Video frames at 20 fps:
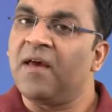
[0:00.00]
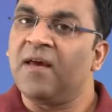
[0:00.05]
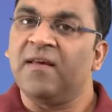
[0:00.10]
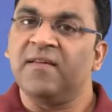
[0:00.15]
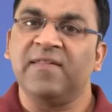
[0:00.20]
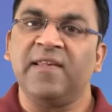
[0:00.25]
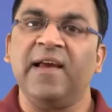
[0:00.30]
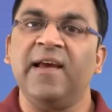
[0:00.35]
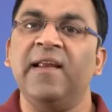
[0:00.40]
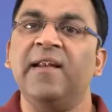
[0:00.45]

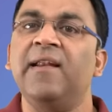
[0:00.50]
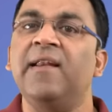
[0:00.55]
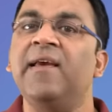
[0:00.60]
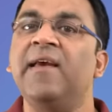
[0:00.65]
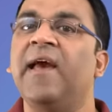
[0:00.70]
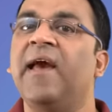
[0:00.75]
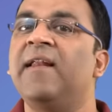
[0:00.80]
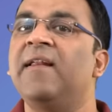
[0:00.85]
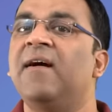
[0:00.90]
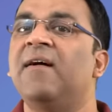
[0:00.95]

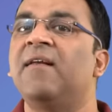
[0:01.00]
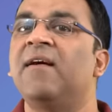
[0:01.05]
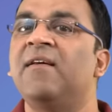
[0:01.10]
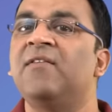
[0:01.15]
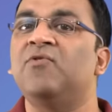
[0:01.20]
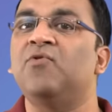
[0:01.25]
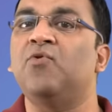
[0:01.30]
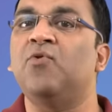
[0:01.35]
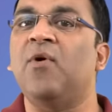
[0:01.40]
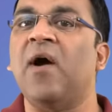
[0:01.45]
Secondly,
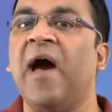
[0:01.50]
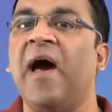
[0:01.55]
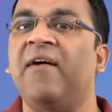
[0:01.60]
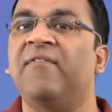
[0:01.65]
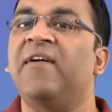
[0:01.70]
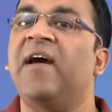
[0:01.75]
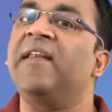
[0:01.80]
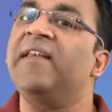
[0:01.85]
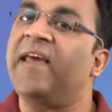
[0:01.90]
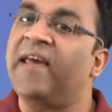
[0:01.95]
NRIs who
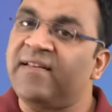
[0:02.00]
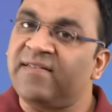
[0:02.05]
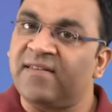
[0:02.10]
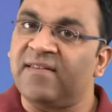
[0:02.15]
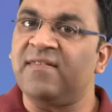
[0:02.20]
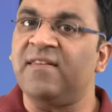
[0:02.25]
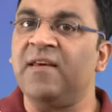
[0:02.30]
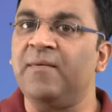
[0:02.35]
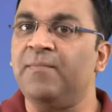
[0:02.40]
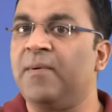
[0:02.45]
have an
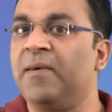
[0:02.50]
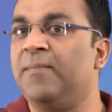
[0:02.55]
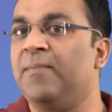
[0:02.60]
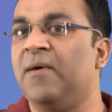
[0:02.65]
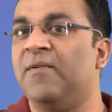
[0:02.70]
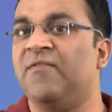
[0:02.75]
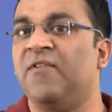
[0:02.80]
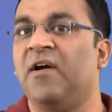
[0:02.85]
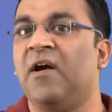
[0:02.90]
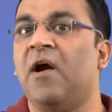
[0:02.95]
existing
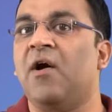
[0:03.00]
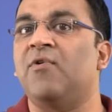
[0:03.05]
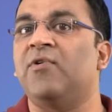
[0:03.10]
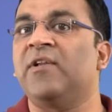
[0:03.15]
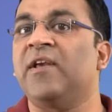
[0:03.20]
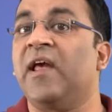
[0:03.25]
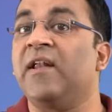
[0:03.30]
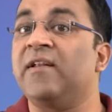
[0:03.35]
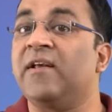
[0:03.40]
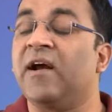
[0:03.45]
PPF
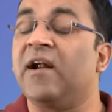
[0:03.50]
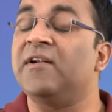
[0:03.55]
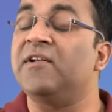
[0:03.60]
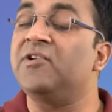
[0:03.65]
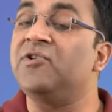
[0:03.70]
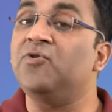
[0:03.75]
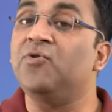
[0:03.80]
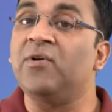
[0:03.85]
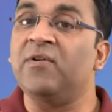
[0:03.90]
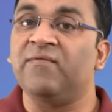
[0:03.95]
account can
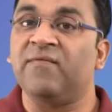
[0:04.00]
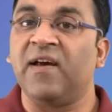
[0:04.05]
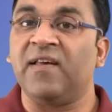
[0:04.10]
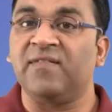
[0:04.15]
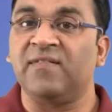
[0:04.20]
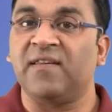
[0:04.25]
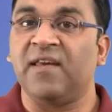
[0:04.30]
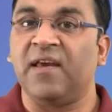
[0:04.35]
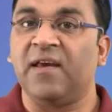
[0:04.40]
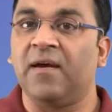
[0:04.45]
continue
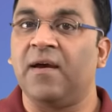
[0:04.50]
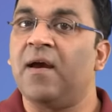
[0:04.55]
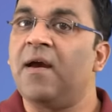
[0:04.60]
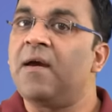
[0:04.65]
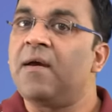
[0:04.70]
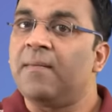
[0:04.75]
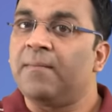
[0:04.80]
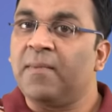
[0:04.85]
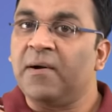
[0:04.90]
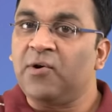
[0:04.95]
investing,
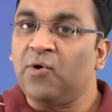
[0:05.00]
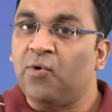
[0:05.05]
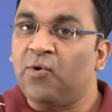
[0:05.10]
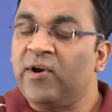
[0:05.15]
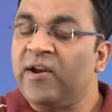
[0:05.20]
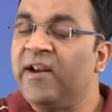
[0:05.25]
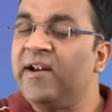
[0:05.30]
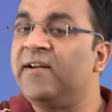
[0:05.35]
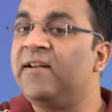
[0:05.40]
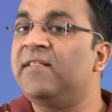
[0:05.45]
but
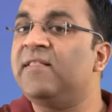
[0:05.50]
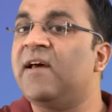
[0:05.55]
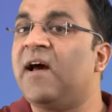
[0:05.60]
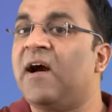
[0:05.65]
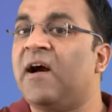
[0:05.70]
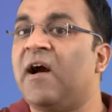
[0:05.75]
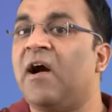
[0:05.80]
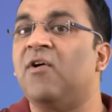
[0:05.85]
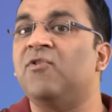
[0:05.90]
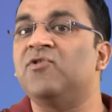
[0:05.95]
only till the
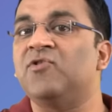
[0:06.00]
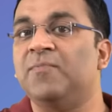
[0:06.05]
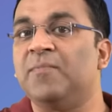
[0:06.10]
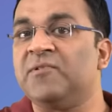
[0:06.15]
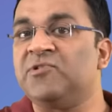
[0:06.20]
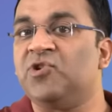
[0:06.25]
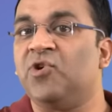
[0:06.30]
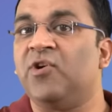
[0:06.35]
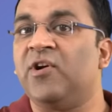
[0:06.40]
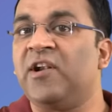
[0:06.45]
account's
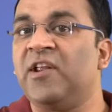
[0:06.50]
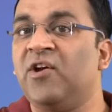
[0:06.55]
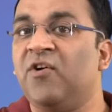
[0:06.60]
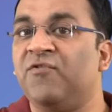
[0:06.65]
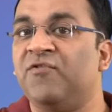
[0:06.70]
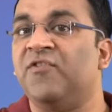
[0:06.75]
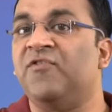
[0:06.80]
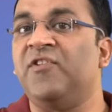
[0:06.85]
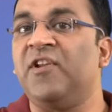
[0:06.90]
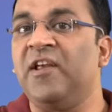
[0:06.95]
maturity of
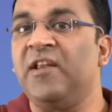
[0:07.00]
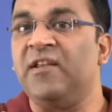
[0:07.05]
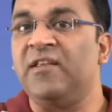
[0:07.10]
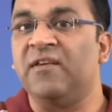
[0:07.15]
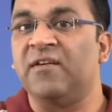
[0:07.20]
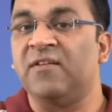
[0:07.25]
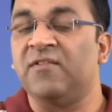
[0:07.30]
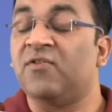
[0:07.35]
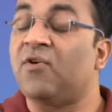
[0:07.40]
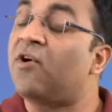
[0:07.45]
15
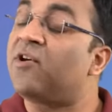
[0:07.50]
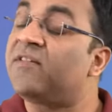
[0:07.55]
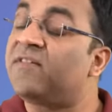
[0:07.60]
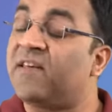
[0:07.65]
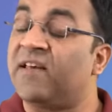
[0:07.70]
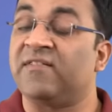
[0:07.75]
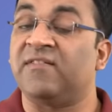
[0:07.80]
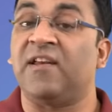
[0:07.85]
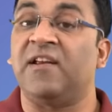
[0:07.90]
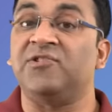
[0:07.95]
years or its
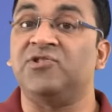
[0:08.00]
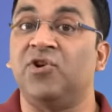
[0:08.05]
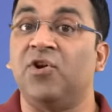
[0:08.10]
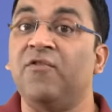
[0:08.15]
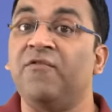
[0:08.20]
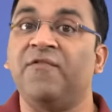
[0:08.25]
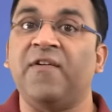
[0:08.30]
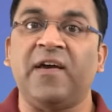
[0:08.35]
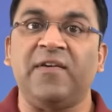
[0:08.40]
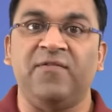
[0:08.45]
extension
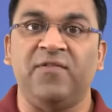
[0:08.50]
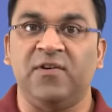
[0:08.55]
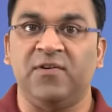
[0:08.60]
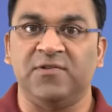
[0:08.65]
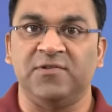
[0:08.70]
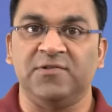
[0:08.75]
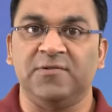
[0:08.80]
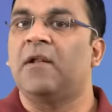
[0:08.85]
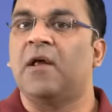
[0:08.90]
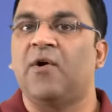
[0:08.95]
of 5
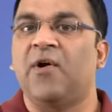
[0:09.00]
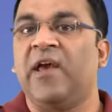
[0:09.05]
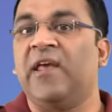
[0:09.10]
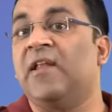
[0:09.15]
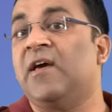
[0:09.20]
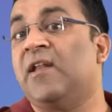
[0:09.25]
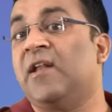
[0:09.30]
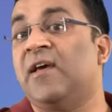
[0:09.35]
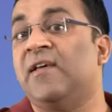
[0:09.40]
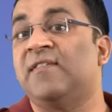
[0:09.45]
years. Now,
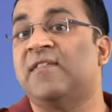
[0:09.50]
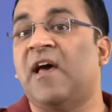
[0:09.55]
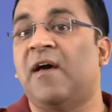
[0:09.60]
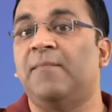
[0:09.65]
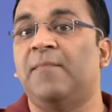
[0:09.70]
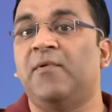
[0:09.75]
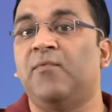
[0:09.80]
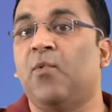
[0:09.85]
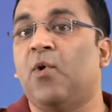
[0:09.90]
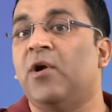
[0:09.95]
NRIs
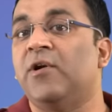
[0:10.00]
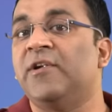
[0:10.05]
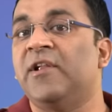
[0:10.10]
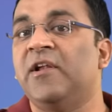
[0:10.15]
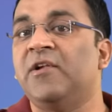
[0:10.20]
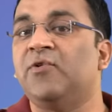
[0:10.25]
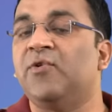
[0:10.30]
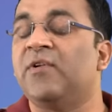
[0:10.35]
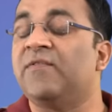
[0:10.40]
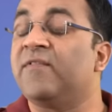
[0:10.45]
have been
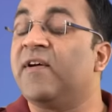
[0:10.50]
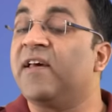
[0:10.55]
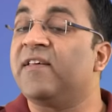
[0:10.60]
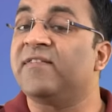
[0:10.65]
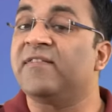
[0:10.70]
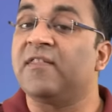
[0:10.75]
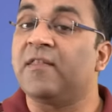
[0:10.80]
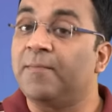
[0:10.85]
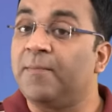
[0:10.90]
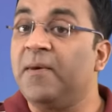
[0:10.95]
wanting to
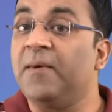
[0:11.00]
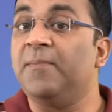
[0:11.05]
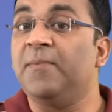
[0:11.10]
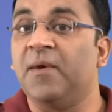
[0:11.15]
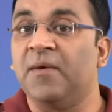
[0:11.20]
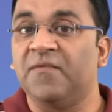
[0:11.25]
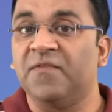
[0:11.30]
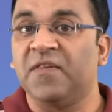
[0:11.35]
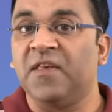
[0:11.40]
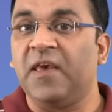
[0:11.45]
invest in the
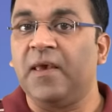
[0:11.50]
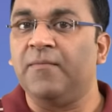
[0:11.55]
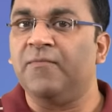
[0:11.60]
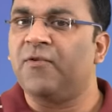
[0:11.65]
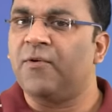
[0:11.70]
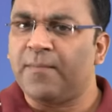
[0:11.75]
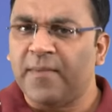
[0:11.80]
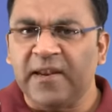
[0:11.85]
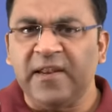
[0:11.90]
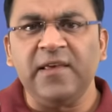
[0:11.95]
PPF scheme
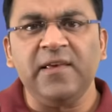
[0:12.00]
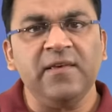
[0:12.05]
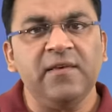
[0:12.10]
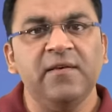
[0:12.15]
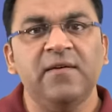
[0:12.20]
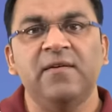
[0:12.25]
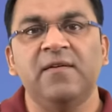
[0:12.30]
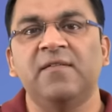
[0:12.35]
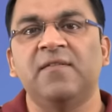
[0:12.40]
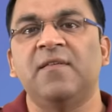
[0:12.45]
for many
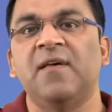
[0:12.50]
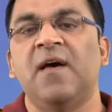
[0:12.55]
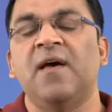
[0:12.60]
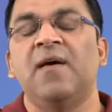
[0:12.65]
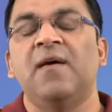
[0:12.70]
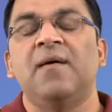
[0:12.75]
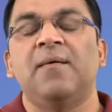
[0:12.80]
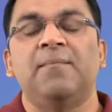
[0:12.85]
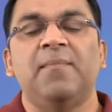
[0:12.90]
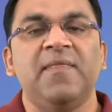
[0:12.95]
years,
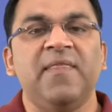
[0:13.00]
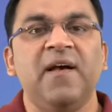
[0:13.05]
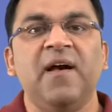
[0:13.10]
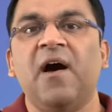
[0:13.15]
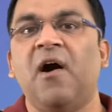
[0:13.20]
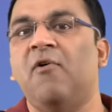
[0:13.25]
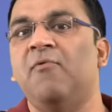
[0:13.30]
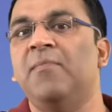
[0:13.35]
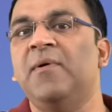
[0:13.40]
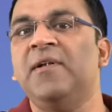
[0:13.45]
but the
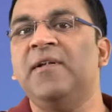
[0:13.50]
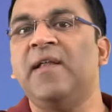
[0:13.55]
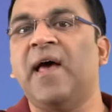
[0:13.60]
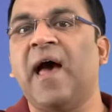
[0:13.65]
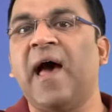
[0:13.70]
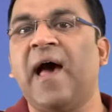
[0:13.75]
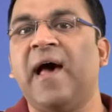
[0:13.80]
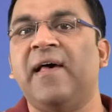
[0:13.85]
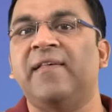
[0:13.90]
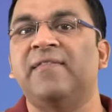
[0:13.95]
government
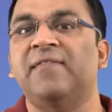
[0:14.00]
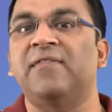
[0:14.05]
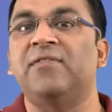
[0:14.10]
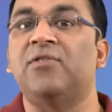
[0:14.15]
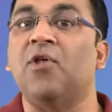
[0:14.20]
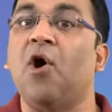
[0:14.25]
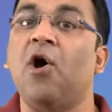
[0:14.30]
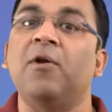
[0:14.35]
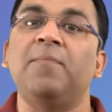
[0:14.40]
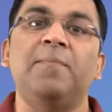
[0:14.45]
has
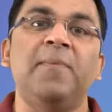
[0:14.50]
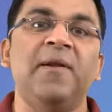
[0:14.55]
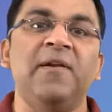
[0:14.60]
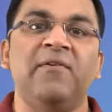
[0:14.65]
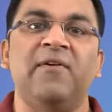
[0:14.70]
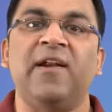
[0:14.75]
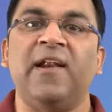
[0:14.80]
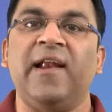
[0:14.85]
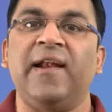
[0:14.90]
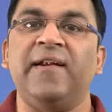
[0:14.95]
not been
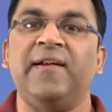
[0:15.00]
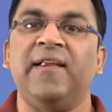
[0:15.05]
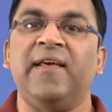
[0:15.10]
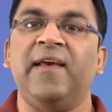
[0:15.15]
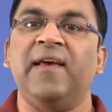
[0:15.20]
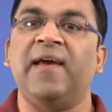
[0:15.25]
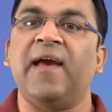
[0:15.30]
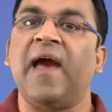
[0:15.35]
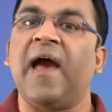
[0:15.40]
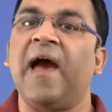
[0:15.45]

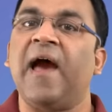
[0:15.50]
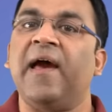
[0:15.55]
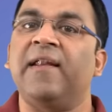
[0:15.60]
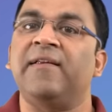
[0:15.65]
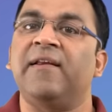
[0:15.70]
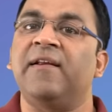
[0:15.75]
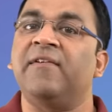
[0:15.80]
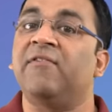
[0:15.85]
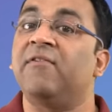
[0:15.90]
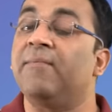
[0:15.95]
relenting
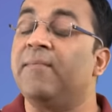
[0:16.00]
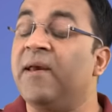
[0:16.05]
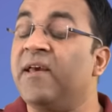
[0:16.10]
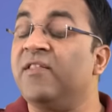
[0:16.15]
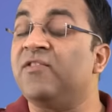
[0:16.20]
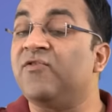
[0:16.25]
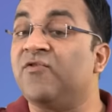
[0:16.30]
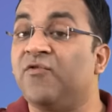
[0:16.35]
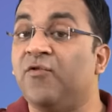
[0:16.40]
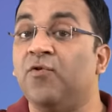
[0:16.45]
and it
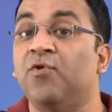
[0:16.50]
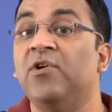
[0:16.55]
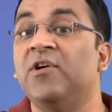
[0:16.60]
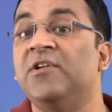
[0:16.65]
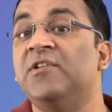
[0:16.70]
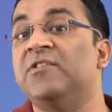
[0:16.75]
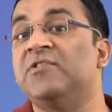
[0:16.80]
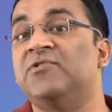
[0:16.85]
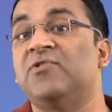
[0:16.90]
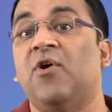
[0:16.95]
remains
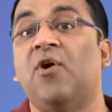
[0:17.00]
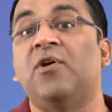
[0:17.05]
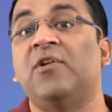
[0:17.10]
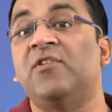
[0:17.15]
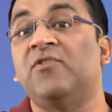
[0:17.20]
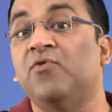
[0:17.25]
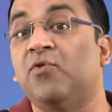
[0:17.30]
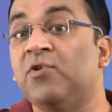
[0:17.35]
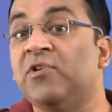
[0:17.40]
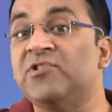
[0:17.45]
focused on
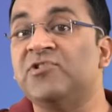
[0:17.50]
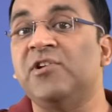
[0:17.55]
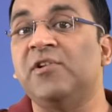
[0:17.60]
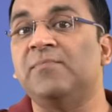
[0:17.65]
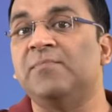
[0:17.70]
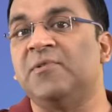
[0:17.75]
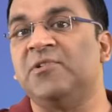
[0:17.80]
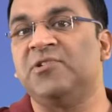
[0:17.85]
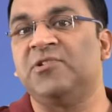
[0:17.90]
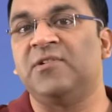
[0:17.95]
its original
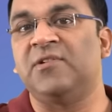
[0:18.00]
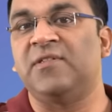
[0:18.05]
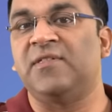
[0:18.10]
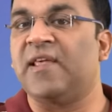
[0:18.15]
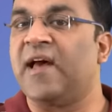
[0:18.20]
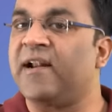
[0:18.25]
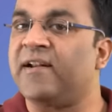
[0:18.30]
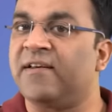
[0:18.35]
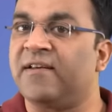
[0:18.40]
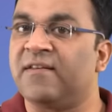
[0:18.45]
mission,
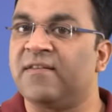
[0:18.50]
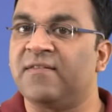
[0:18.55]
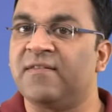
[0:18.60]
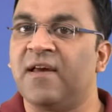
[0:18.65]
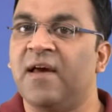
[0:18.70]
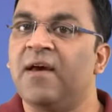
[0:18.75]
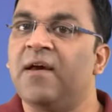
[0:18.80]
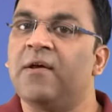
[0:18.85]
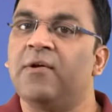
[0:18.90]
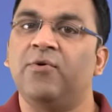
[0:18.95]
that is
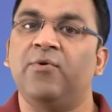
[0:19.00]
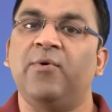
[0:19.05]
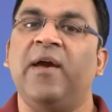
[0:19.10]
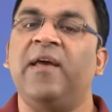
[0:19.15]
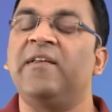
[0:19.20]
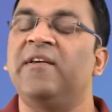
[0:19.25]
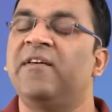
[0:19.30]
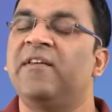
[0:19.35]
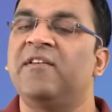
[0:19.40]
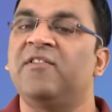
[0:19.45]
to
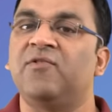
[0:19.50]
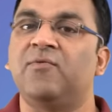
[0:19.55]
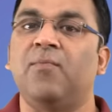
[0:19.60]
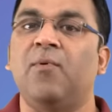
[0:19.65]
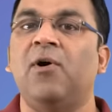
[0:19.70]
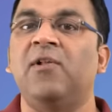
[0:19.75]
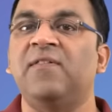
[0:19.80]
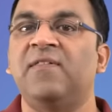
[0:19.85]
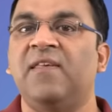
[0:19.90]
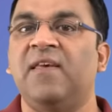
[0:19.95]
encourage
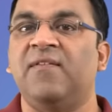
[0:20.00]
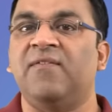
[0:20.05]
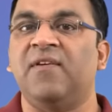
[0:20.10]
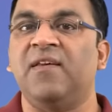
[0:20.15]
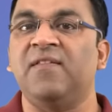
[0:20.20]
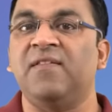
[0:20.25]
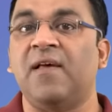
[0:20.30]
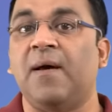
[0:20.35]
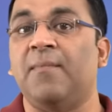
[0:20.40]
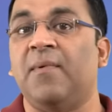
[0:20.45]
small
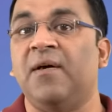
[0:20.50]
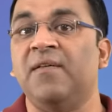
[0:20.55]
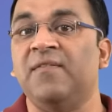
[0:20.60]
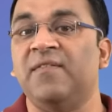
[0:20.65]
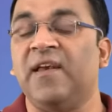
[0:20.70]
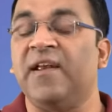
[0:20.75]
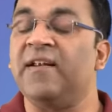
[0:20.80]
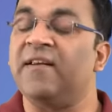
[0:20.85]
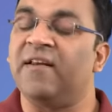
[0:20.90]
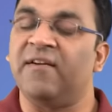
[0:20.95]
savings amongst
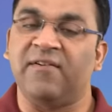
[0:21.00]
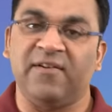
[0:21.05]
Indian